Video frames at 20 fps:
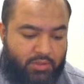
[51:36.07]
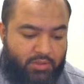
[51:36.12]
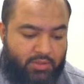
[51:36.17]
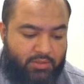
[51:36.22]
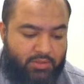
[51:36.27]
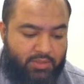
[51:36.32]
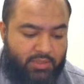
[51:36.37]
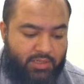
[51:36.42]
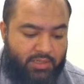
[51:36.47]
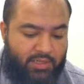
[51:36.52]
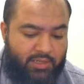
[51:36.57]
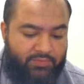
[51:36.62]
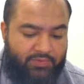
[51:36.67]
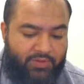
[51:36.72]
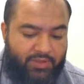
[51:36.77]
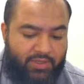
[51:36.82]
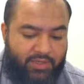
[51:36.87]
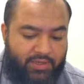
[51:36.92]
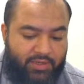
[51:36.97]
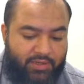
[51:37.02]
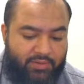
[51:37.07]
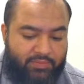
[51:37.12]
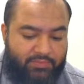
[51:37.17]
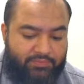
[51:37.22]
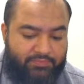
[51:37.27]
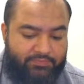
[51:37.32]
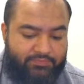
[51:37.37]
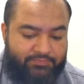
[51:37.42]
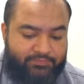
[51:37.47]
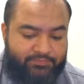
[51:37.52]
Then I have
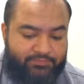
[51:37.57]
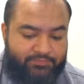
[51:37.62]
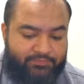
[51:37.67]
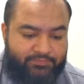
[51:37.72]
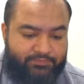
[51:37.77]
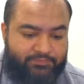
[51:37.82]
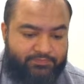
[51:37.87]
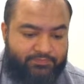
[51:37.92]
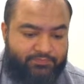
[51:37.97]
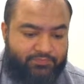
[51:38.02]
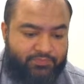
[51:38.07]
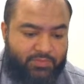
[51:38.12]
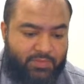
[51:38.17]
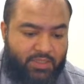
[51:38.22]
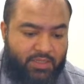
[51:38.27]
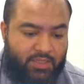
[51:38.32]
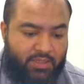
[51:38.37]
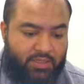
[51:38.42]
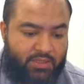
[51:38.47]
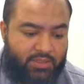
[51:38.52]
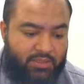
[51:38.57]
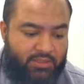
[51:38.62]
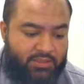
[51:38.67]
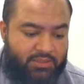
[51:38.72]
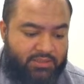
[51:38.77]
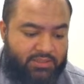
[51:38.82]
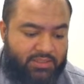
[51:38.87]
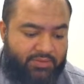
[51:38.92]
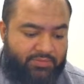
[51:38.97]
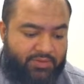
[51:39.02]
here
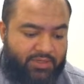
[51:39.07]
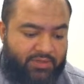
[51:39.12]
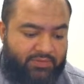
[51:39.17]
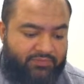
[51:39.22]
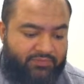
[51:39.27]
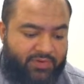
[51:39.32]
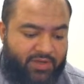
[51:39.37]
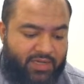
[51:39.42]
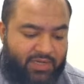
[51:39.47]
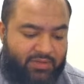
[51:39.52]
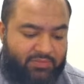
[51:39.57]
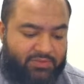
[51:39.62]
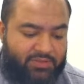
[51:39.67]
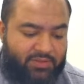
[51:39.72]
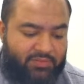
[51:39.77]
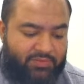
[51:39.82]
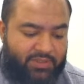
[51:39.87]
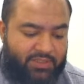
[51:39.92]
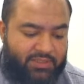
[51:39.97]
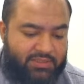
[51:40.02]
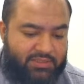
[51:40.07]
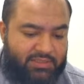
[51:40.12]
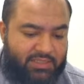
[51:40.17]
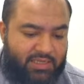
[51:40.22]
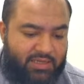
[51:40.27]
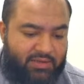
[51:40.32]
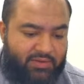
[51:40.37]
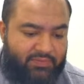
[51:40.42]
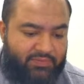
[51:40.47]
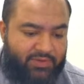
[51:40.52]
75,
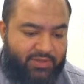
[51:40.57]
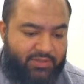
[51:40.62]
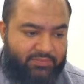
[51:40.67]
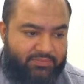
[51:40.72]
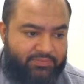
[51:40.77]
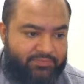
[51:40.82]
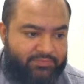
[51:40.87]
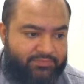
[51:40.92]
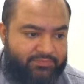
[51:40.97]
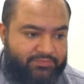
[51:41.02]
77.